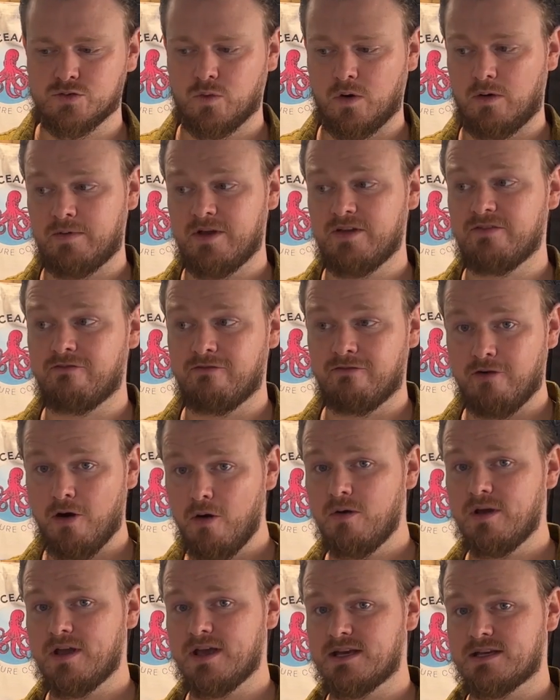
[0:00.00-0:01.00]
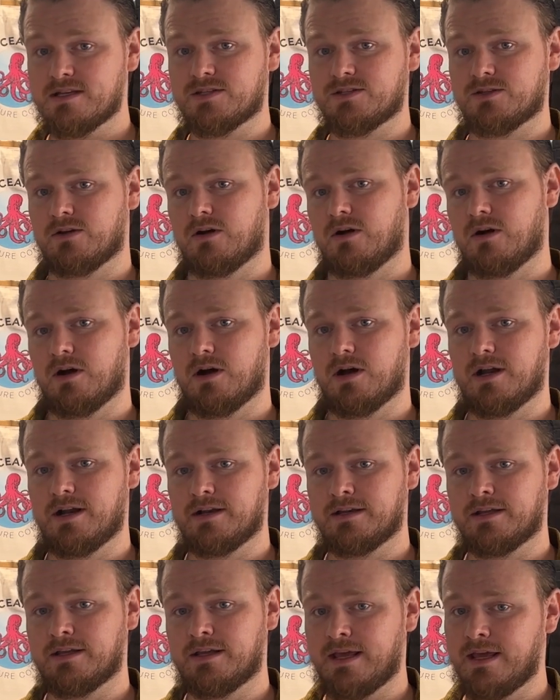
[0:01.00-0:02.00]
where we focus
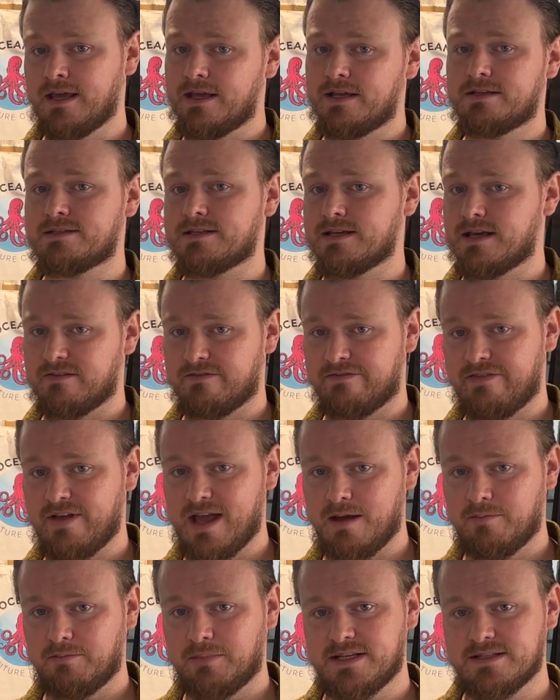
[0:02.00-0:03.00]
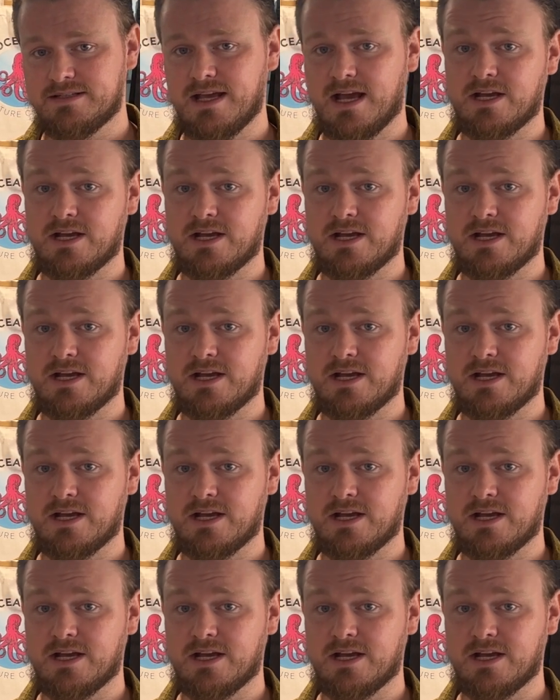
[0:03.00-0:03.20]
on kids and families.